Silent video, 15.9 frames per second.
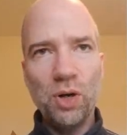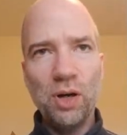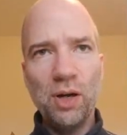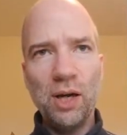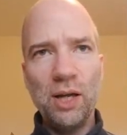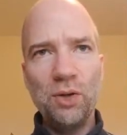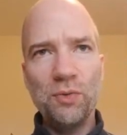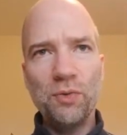
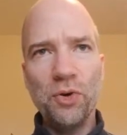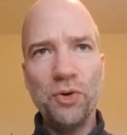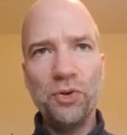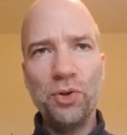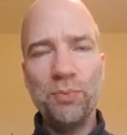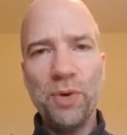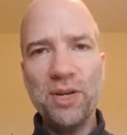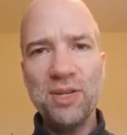And of
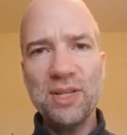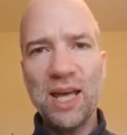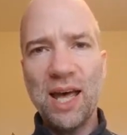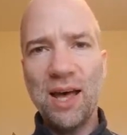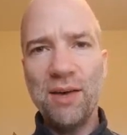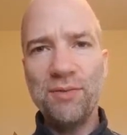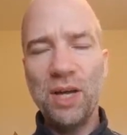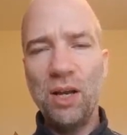course, you might
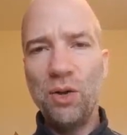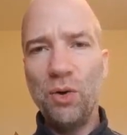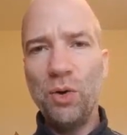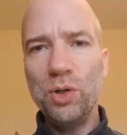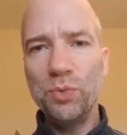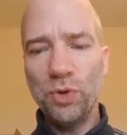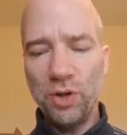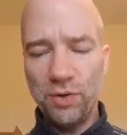have a
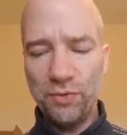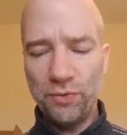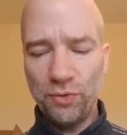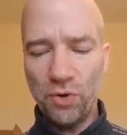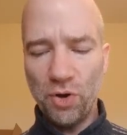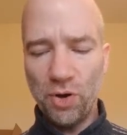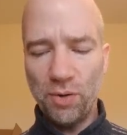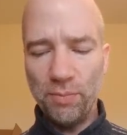loaned word
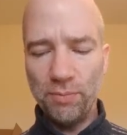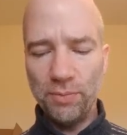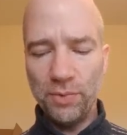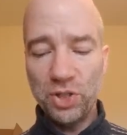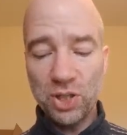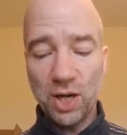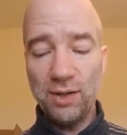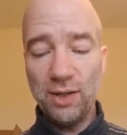from
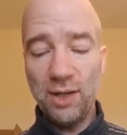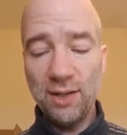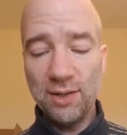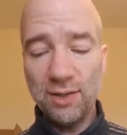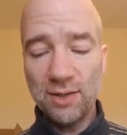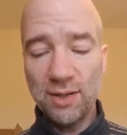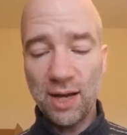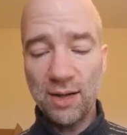
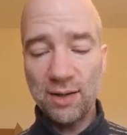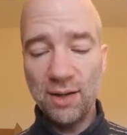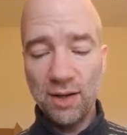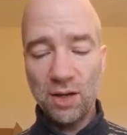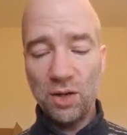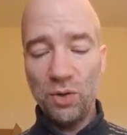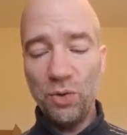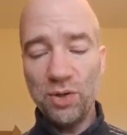Chinese that
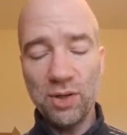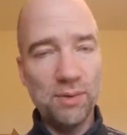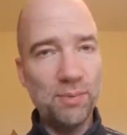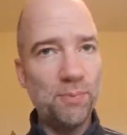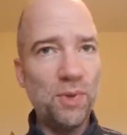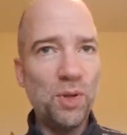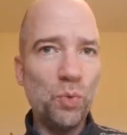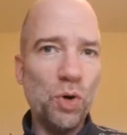included
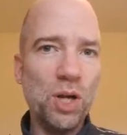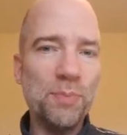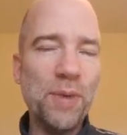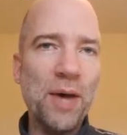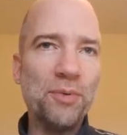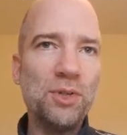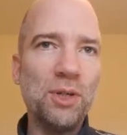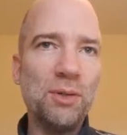the word
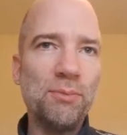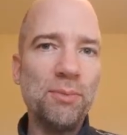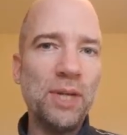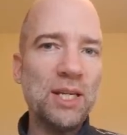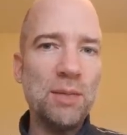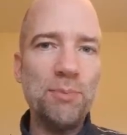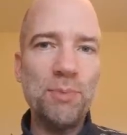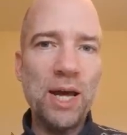mountain.
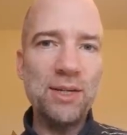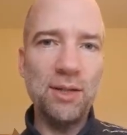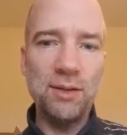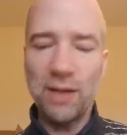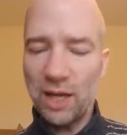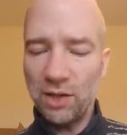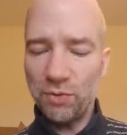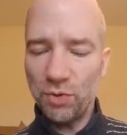Let's
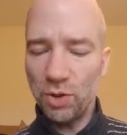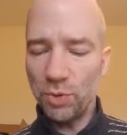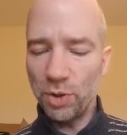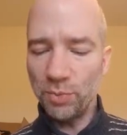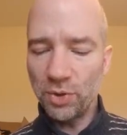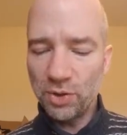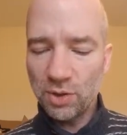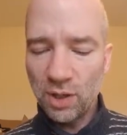imagine that for a
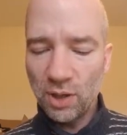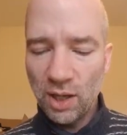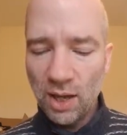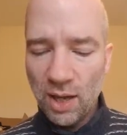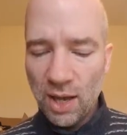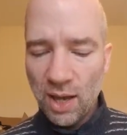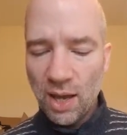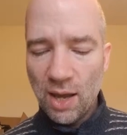moment.
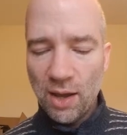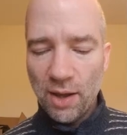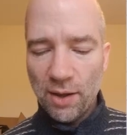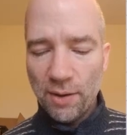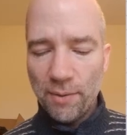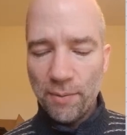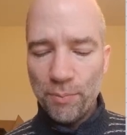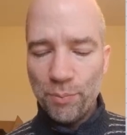
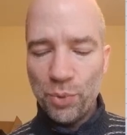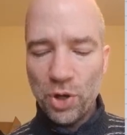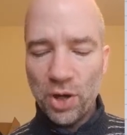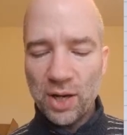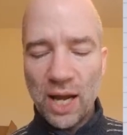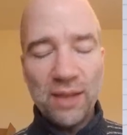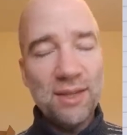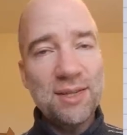
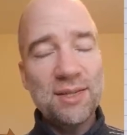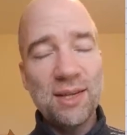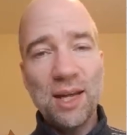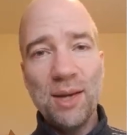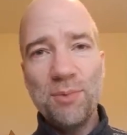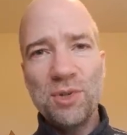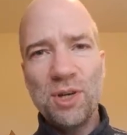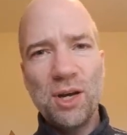But at the
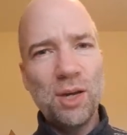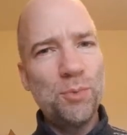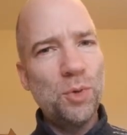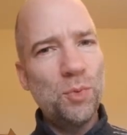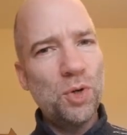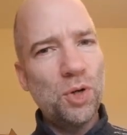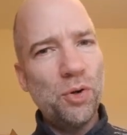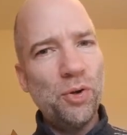same time,
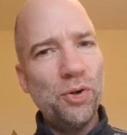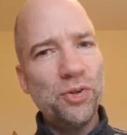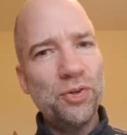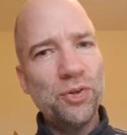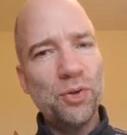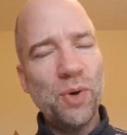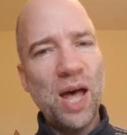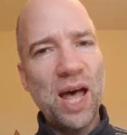we would
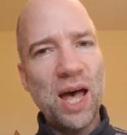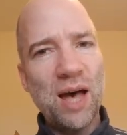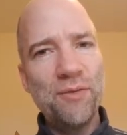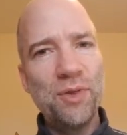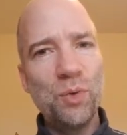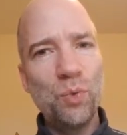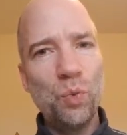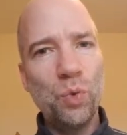also
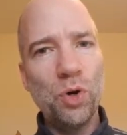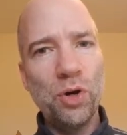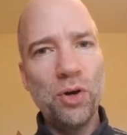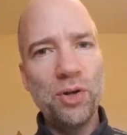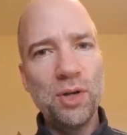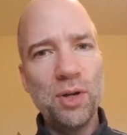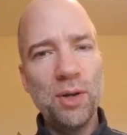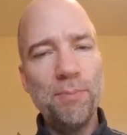have the
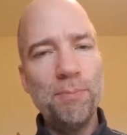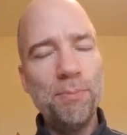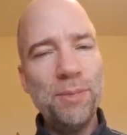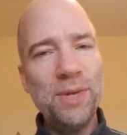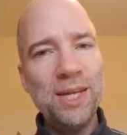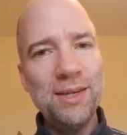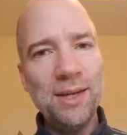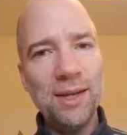word
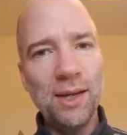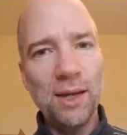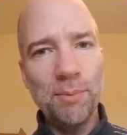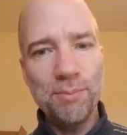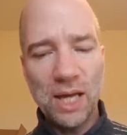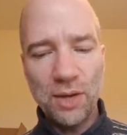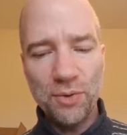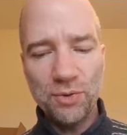meaning
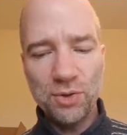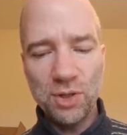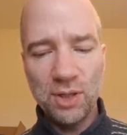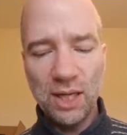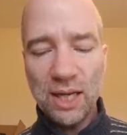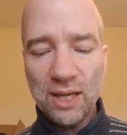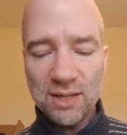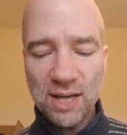
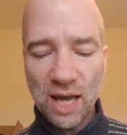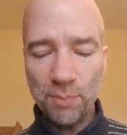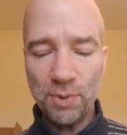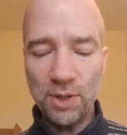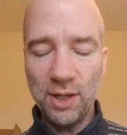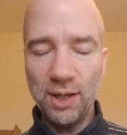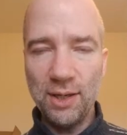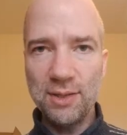mountain in
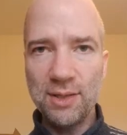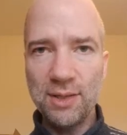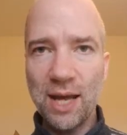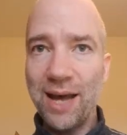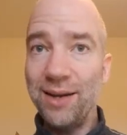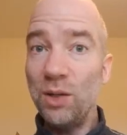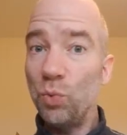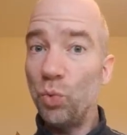Japanese,
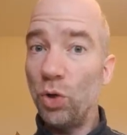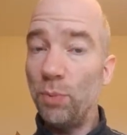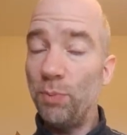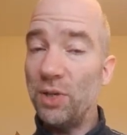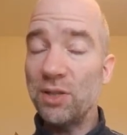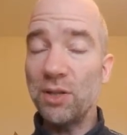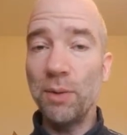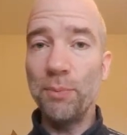and it would
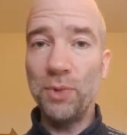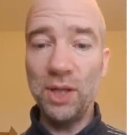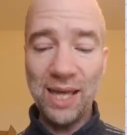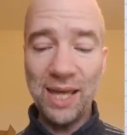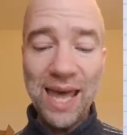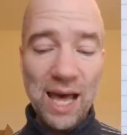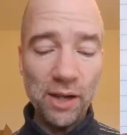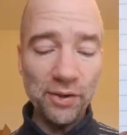be
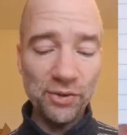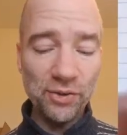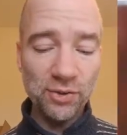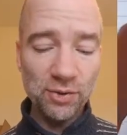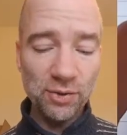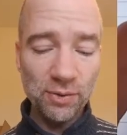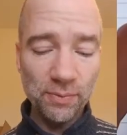something else.